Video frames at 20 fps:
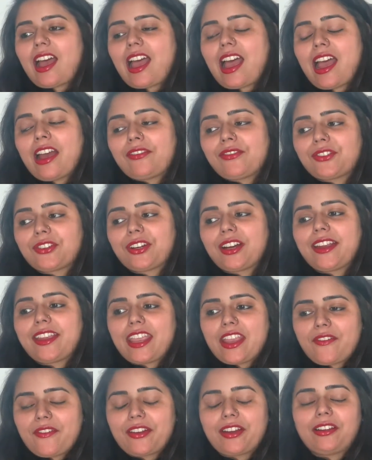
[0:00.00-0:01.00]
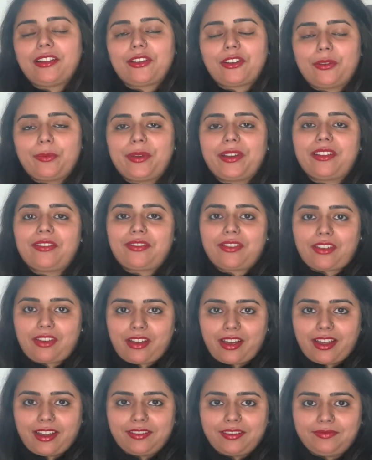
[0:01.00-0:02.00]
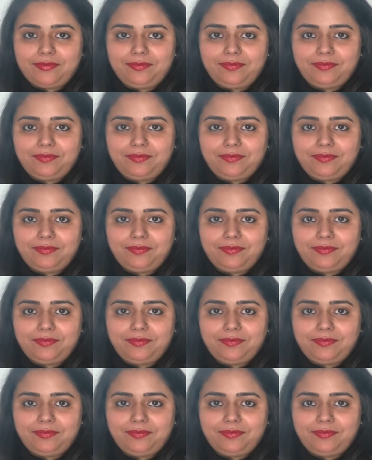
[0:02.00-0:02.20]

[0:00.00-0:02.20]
after I gave it a little bit of thought,